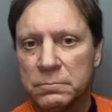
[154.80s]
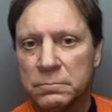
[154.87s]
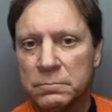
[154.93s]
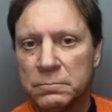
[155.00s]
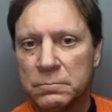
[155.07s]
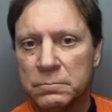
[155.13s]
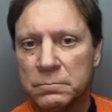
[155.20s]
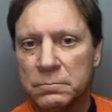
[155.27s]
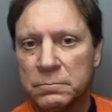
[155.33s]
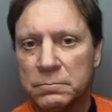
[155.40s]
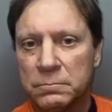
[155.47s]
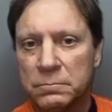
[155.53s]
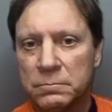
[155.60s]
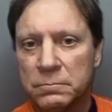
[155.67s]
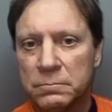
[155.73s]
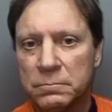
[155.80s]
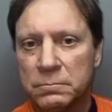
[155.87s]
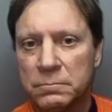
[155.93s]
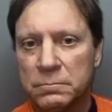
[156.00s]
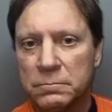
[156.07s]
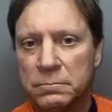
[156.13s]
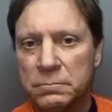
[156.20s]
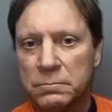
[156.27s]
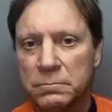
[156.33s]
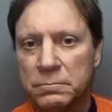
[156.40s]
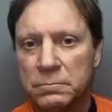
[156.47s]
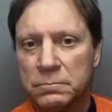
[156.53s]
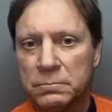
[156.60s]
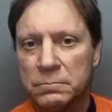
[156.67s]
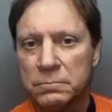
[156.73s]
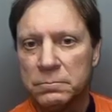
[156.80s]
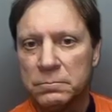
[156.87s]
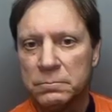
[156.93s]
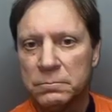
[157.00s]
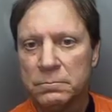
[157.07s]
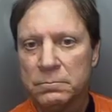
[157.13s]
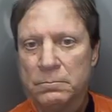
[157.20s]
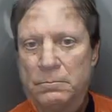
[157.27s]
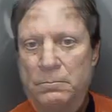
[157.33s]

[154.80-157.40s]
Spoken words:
No words are spoken by the person on screen.